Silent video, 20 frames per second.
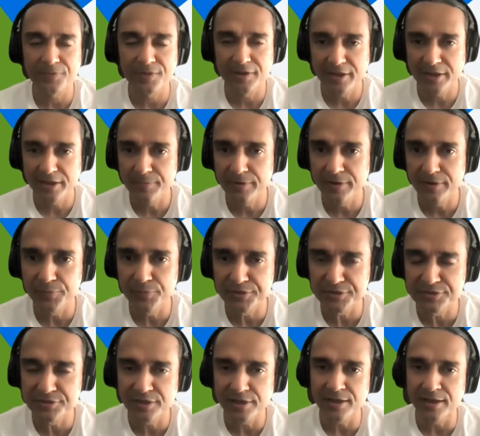labeled a
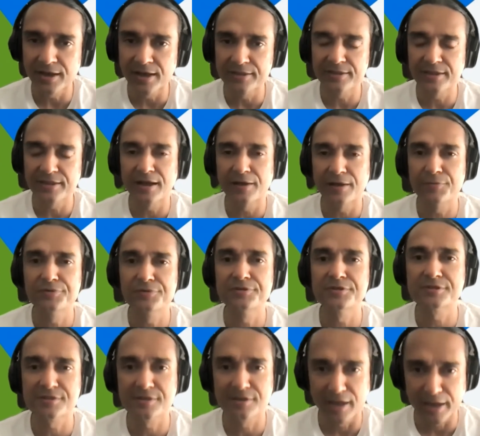visionary, I think I would just